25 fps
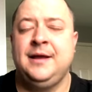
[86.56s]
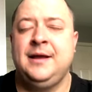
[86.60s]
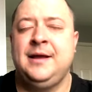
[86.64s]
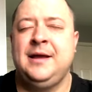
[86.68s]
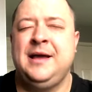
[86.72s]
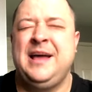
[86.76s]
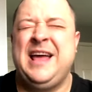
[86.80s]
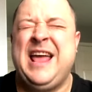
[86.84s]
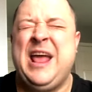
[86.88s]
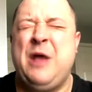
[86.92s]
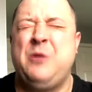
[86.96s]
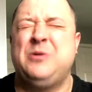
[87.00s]

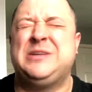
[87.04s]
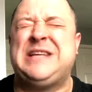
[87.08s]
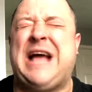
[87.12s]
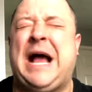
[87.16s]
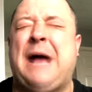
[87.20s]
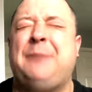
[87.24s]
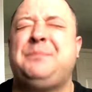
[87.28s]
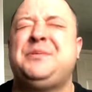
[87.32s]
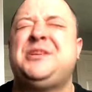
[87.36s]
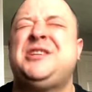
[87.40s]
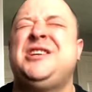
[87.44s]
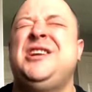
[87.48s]
It was
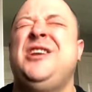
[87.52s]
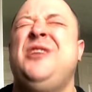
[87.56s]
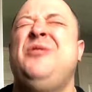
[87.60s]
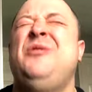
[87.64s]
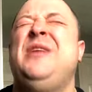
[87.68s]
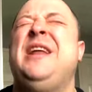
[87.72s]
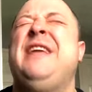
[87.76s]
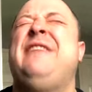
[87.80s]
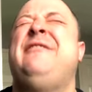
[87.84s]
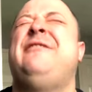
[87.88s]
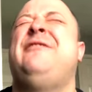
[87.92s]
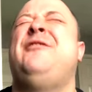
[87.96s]

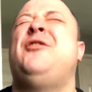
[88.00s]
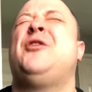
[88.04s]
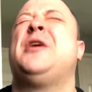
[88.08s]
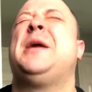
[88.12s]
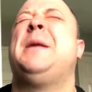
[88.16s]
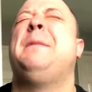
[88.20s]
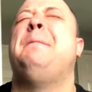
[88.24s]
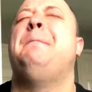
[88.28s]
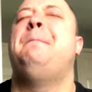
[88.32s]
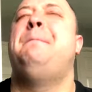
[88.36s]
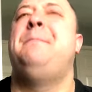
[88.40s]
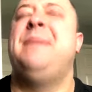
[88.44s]
absolutely
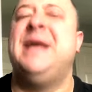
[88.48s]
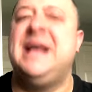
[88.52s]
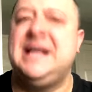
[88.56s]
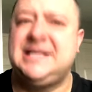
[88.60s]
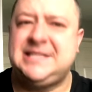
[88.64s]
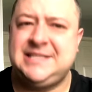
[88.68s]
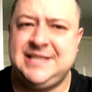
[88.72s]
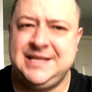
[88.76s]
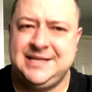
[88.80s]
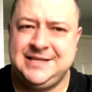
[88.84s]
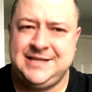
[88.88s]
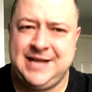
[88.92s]
fucking
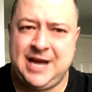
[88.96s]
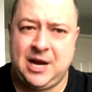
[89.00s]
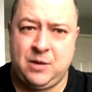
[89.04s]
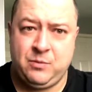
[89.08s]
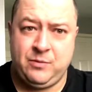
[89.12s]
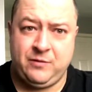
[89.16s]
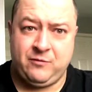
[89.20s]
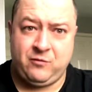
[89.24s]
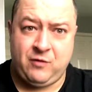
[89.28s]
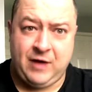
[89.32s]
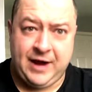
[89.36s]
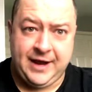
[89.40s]
pissing down
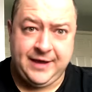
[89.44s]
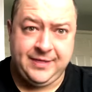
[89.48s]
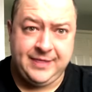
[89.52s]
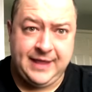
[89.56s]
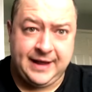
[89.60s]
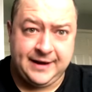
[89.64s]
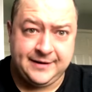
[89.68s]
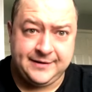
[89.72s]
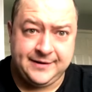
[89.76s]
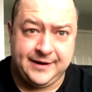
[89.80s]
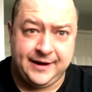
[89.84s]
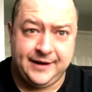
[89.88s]
with rain
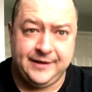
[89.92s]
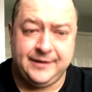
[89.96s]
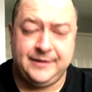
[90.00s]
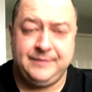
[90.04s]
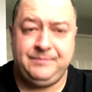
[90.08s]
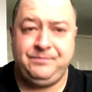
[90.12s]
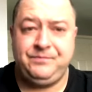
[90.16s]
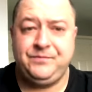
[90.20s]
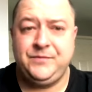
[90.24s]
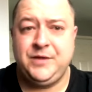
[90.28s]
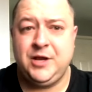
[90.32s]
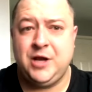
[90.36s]
that day
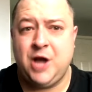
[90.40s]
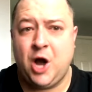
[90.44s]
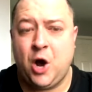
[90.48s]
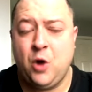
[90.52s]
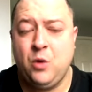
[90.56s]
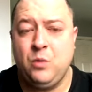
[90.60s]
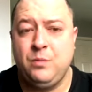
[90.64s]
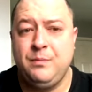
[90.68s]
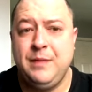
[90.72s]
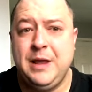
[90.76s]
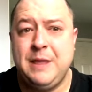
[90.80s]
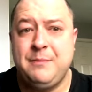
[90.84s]
you
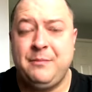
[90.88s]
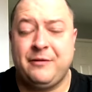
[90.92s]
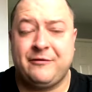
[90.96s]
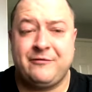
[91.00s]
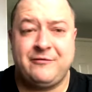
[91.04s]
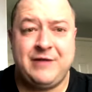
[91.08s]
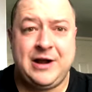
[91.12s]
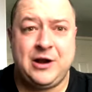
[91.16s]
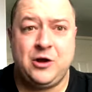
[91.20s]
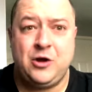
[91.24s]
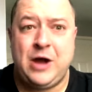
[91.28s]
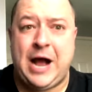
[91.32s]
know, me and my
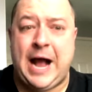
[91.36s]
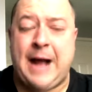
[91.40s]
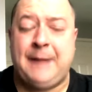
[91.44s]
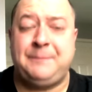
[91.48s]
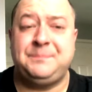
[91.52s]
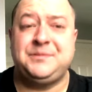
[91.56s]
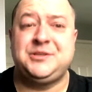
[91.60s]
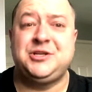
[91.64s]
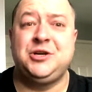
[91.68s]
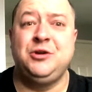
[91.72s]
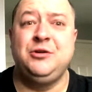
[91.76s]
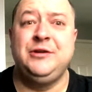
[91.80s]
friend got
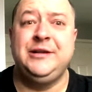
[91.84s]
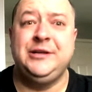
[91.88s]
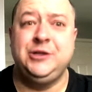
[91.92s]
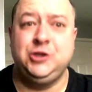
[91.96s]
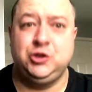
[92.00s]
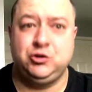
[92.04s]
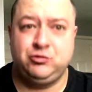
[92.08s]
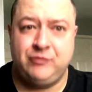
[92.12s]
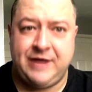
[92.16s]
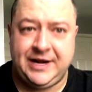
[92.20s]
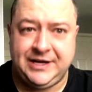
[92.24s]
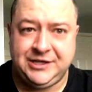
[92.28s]
absolutely
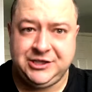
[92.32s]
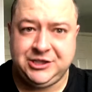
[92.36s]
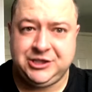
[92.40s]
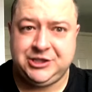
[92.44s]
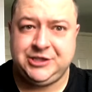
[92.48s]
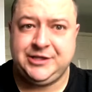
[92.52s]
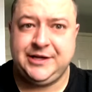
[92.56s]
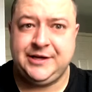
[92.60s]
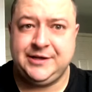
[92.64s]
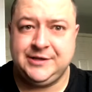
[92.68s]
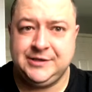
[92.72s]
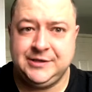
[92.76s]
drenched
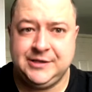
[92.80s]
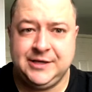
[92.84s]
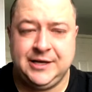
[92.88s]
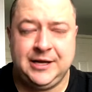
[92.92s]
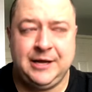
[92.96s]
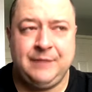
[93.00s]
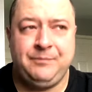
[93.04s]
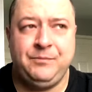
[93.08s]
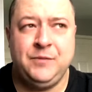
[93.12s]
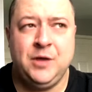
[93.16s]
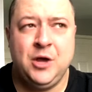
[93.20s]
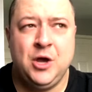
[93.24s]
and
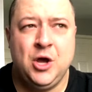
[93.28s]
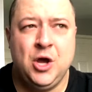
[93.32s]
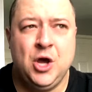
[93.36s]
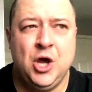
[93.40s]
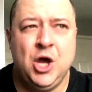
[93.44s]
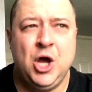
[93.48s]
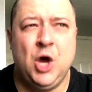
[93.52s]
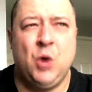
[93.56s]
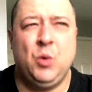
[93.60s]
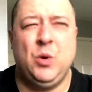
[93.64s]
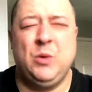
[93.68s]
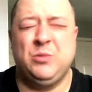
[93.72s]
um,
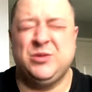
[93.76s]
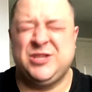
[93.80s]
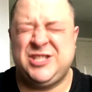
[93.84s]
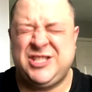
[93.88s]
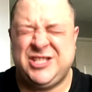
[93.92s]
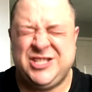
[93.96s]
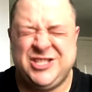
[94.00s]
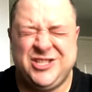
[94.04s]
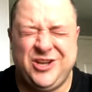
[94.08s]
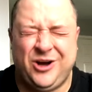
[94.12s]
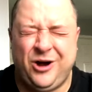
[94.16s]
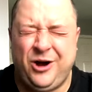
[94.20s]
we were
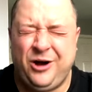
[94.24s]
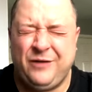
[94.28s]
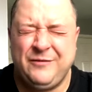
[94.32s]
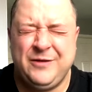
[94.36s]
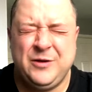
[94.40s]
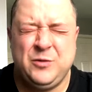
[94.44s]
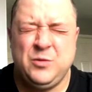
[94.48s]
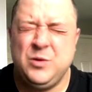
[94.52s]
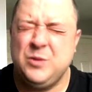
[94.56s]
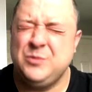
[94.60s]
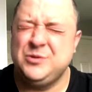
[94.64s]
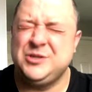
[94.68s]

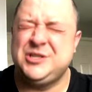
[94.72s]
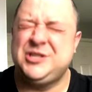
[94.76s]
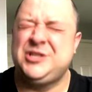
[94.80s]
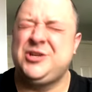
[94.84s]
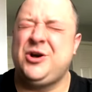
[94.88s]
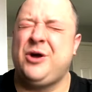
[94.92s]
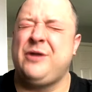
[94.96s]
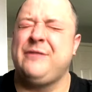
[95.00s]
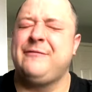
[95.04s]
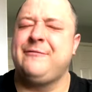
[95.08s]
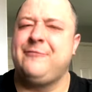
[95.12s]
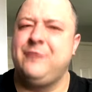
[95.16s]
starving, we was
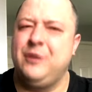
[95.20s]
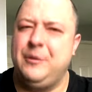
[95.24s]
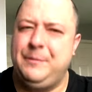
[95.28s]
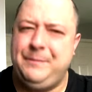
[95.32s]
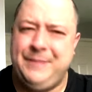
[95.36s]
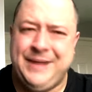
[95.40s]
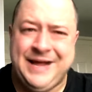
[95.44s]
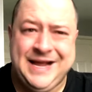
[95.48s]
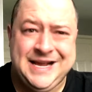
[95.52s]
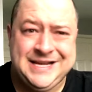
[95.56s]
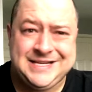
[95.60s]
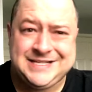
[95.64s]
dying for a
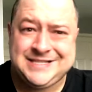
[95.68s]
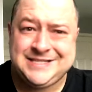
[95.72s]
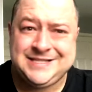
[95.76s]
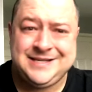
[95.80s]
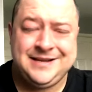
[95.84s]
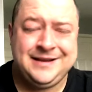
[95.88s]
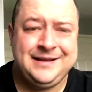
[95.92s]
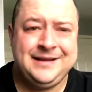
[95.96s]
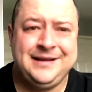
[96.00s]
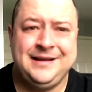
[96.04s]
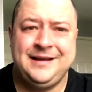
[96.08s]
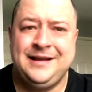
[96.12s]
piss,
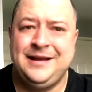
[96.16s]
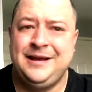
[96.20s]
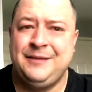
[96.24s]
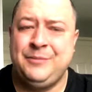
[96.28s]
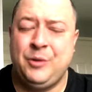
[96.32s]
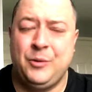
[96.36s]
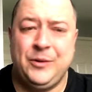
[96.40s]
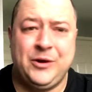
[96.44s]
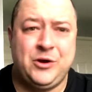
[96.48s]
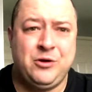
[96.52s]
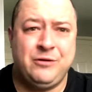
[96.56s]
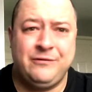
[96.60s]

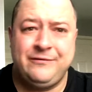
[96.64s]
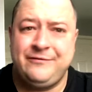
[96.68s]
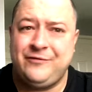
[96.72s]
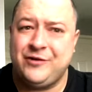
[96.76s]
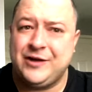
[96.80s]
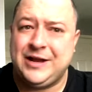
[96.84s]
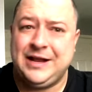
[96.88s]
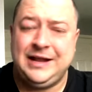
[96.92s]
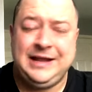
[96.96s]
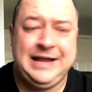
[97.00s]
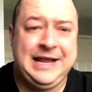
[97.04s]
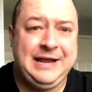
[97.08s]
but we couldn't
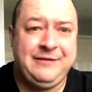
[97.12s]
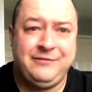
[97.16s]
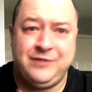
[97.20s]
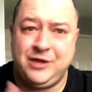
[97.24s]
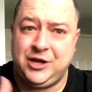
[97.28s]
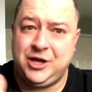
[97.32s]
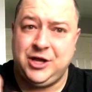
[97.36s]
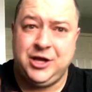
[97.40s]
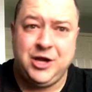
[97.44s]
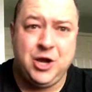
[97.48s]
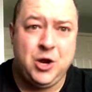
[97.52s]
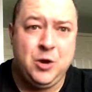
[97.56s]
fucking leave the
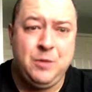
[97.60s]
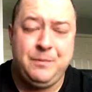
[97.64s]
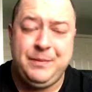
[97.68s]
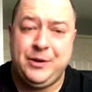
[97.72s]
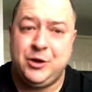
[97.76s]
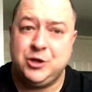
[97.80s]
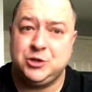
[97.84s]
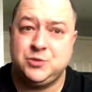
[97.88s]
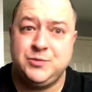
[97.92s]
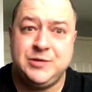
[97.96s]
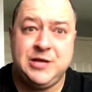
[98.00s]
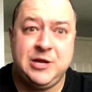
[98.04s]
queue
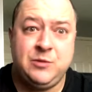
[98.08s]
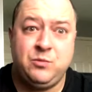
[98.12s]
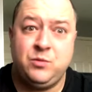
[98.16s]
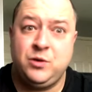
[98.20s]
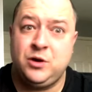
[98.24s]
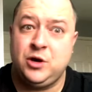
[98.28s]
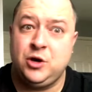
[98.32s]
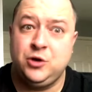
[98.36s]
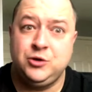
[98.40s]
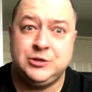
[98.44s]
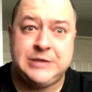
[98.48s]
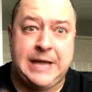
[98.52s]
because we didn't want
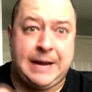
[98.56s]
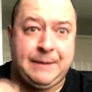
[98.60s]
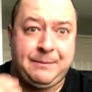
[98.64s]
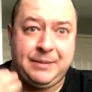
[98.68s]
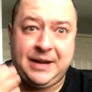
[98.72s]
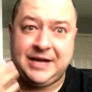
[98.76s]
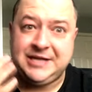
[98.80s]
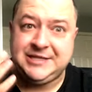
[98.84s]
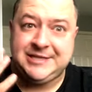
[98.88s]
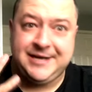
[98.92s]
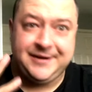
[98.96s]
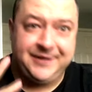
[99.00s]
to lose our
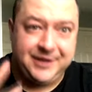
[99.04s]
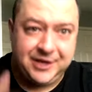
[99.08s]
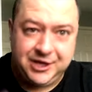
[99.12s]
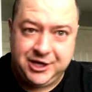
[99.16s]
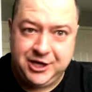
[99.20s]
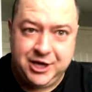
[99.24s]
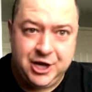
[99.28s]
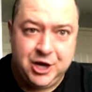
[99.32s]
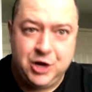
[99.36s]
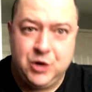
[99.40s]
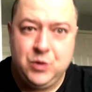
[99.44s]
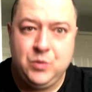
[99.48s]
place in the
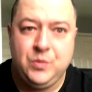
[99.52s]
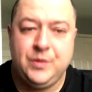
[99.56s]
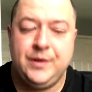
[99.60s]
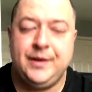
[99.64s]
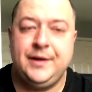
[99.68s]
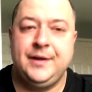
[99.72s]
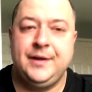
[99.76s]
queue.